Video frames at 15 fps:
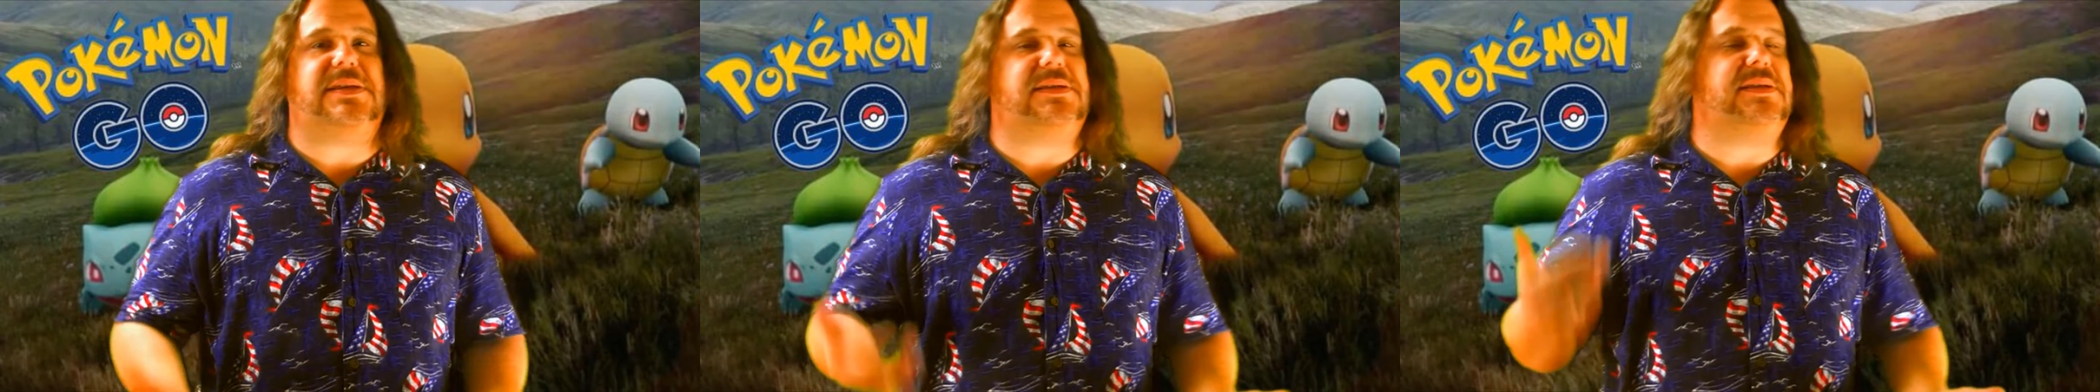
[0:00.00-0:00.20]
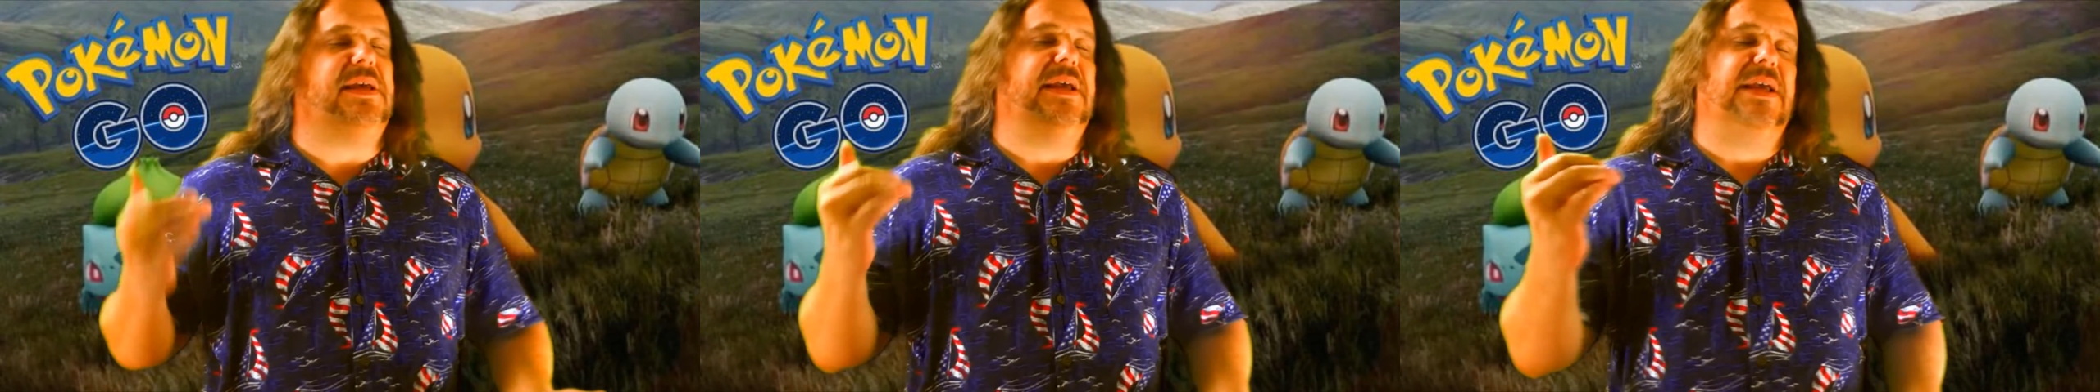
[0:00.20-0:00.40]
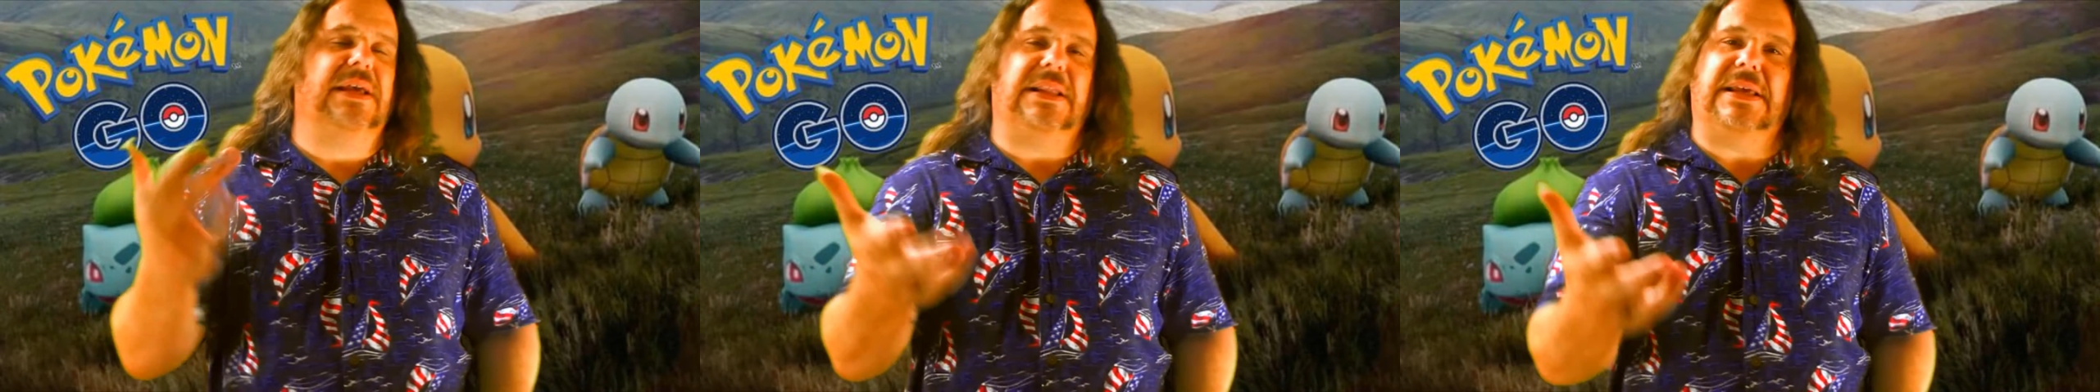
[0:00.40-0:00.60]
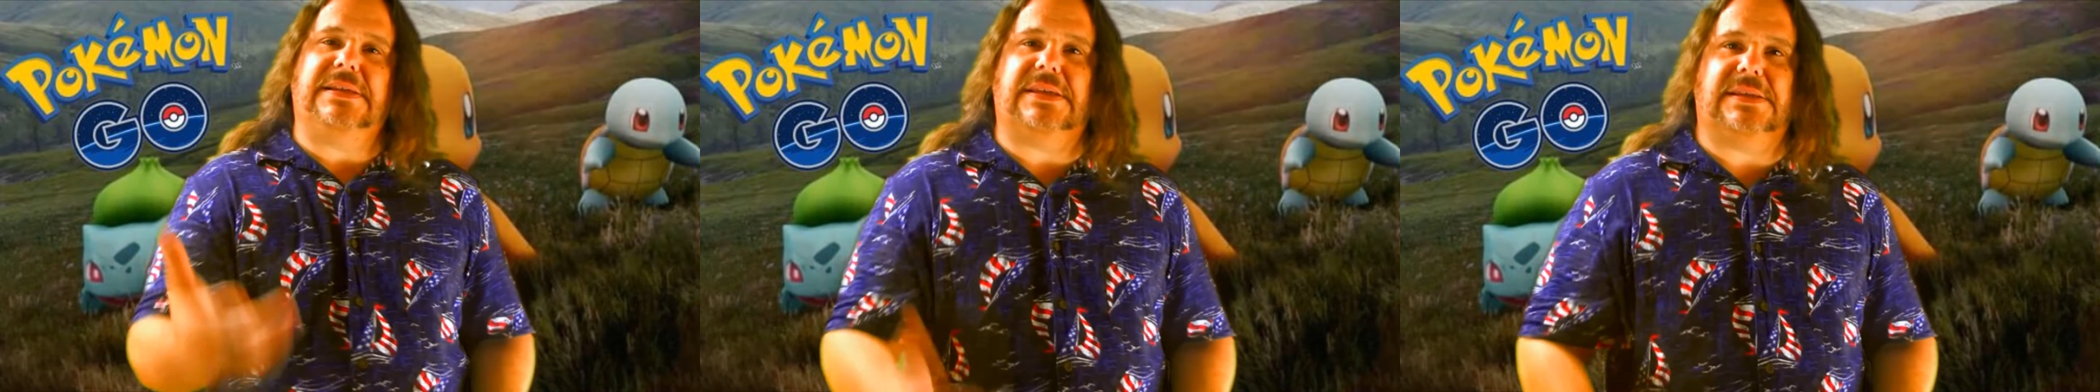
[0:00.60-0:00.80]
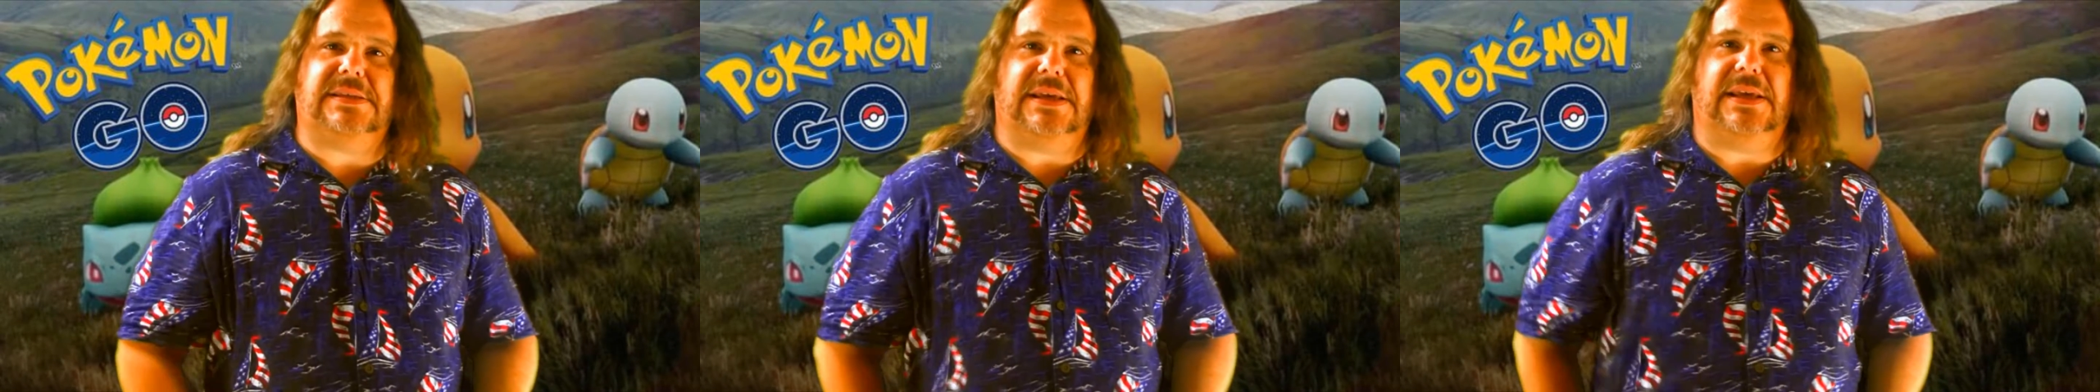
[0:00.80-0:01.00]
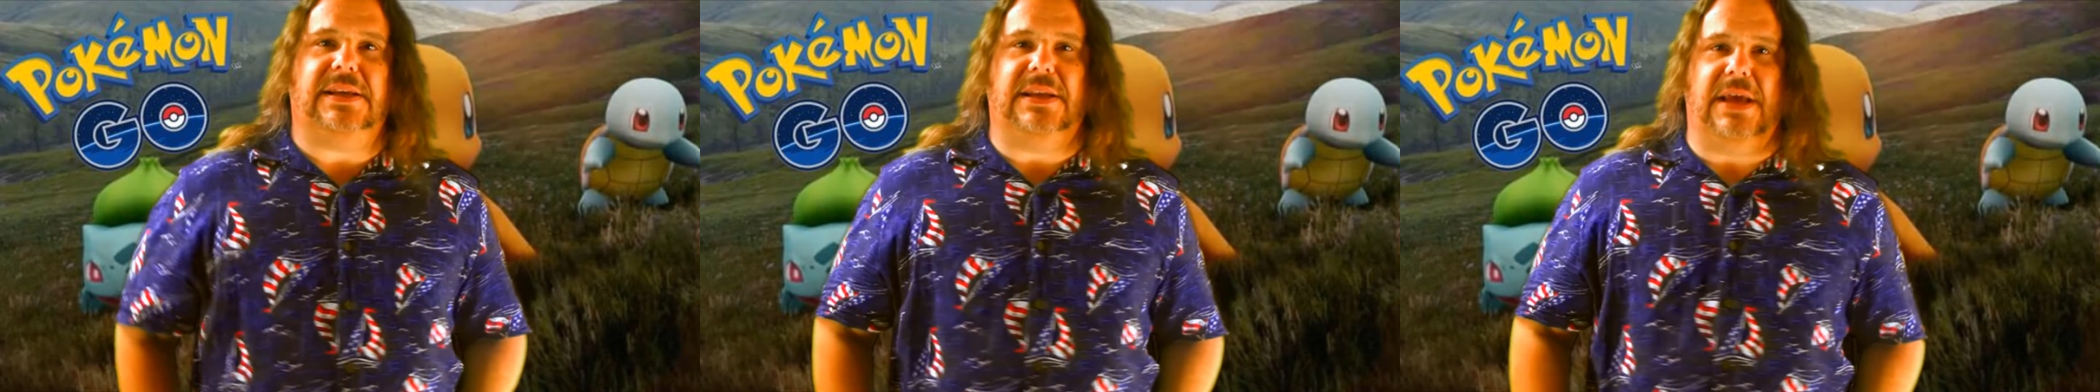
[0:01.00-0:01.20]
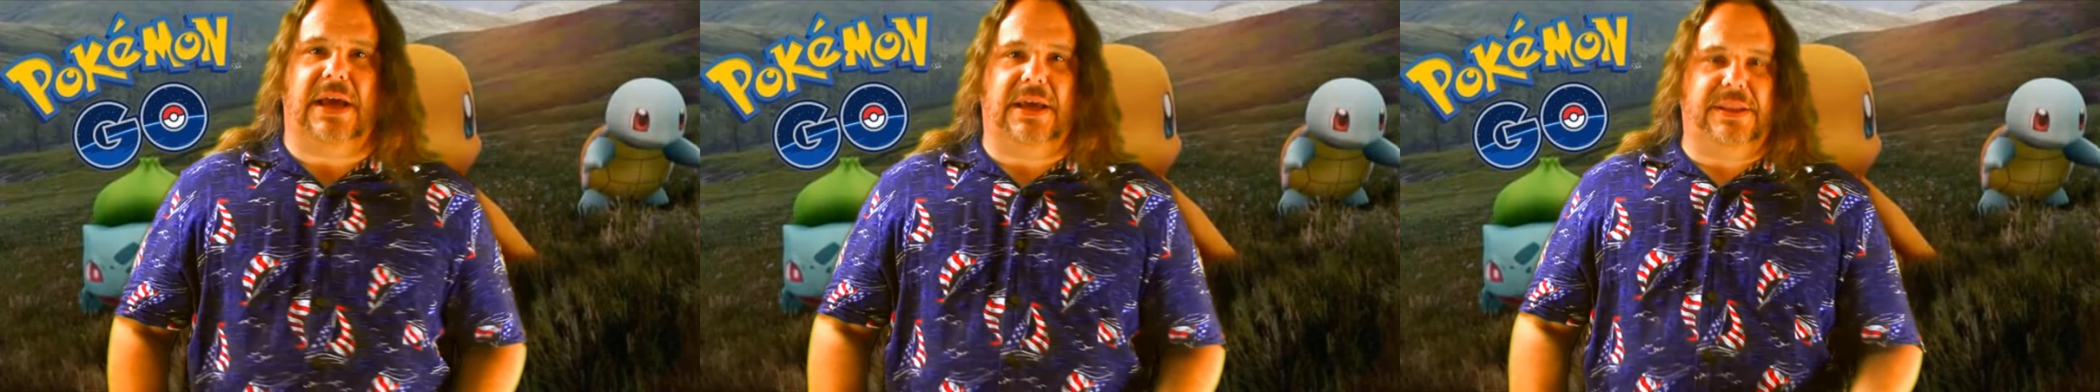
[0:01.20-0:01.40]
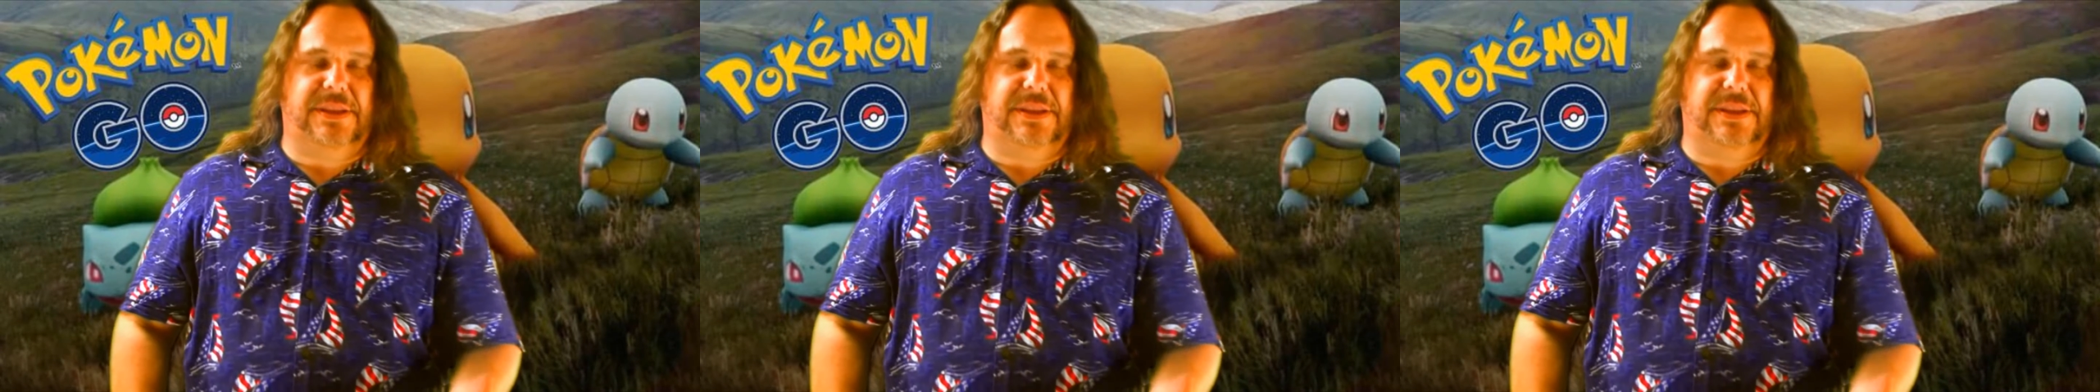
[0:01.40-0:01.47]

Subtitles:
because as I said,